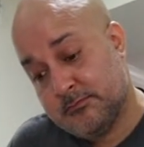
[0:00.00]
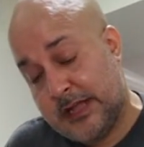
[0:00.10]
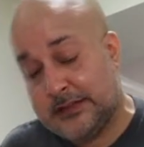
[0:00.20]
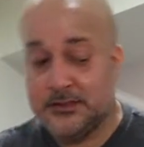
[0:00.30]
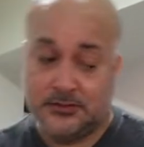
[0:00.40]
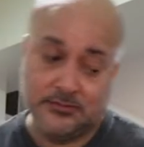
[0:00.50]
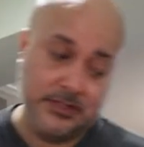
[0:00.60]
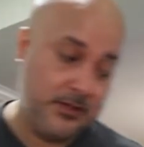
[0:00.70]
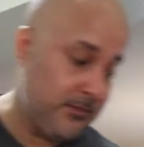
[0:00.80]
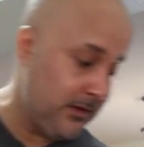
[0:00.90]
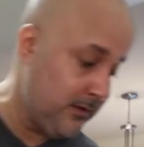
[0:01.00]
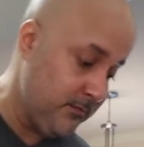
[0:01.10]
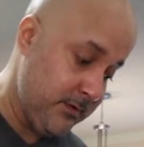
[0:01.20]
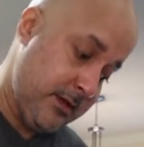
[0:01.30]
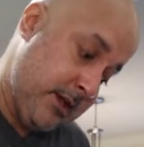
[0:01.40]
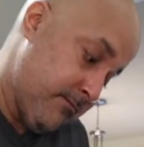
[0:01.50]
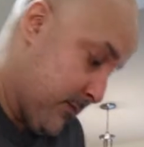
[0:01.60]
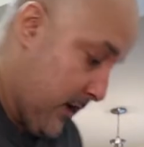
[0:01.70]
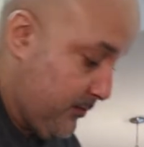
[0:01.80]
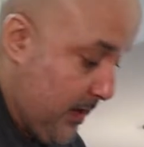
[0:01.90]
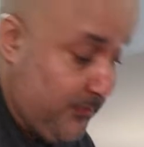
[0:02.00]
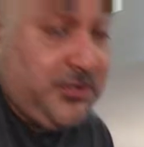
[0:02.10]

I think she was digging me a little bit. I'm